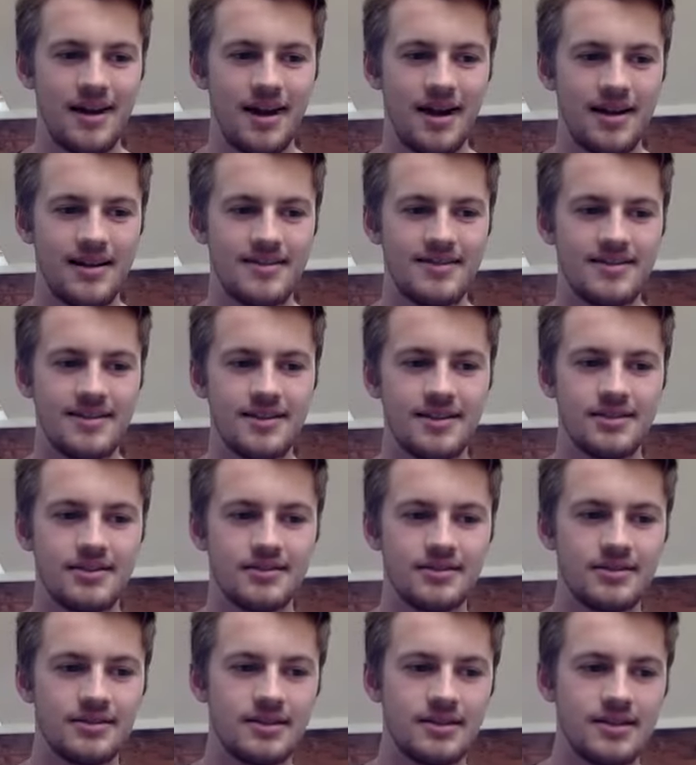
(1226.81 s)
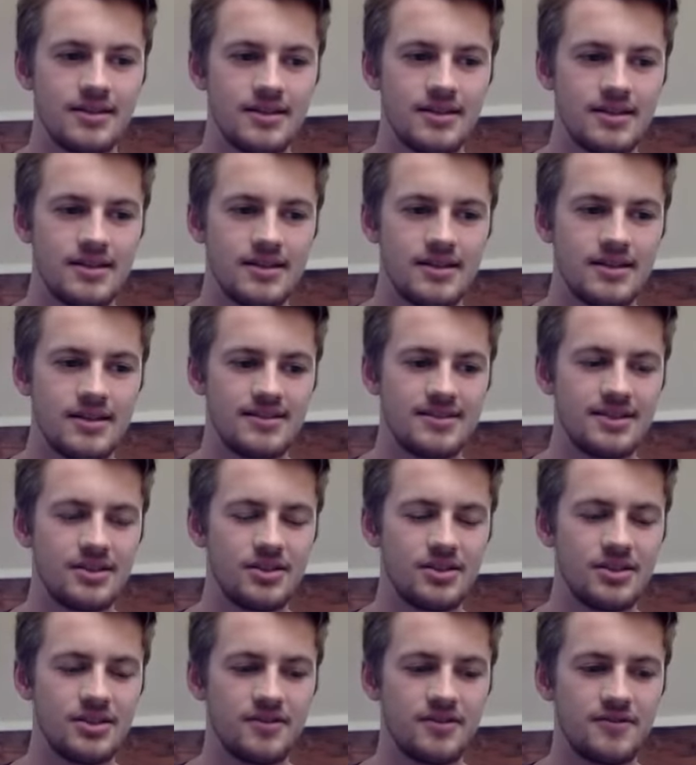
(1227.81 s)
I still
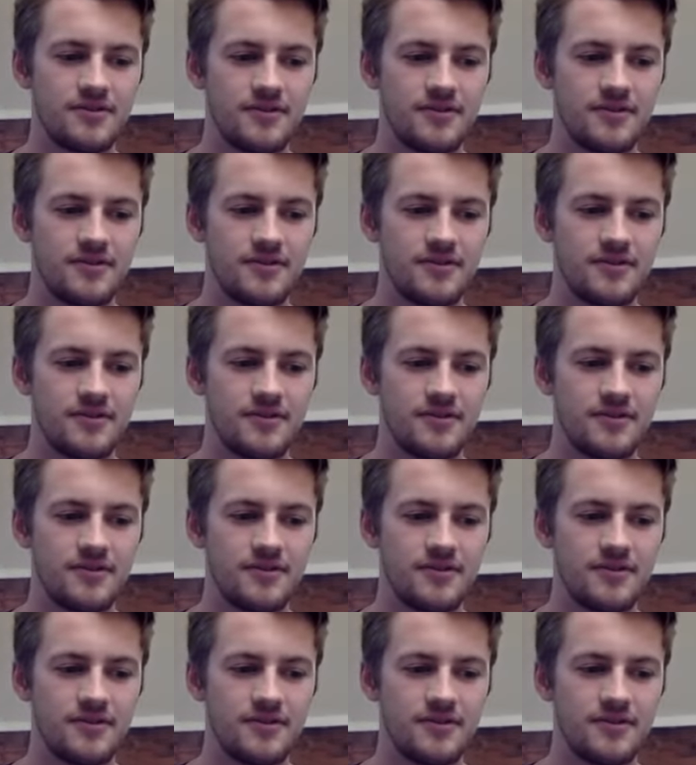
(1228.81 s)
kind of